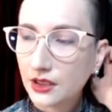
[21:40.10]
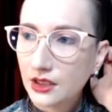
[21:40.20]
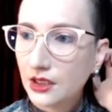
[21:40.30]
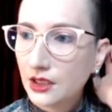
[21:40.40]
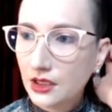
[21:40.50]

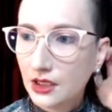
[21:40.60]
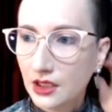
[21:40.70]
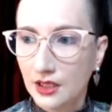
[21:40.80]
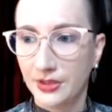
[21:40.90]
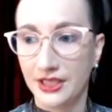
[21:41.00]
I don't know
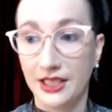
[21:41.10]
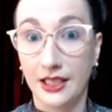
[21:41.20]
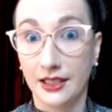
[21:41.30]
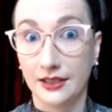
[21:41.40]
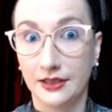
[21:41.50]
if you've
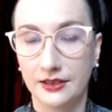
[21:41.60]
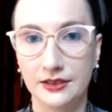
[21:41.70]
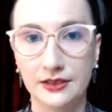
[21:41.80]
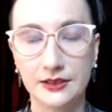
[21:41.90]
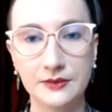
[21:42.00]
noticed, but
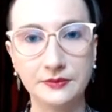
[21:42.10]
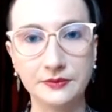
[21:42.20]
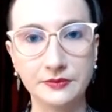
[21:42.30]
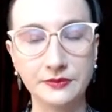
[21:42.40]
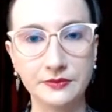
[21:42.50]
I'm
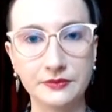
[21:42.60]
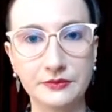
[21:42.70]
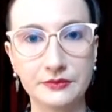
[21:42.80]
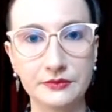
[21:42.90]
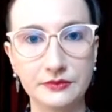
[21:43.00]
uh,
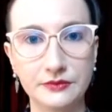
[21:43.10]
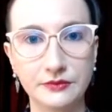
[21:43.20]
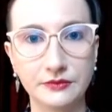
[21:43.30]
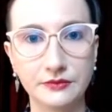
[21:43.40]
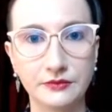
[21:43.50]

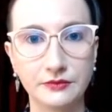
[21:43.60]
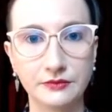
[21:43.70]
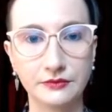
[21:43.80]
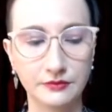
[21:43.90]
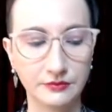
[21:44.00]

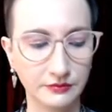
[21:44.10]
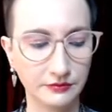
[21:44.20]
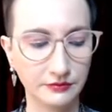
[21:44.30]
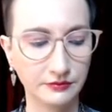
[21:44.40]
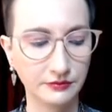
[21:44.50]
the same
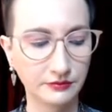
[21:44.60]
boat.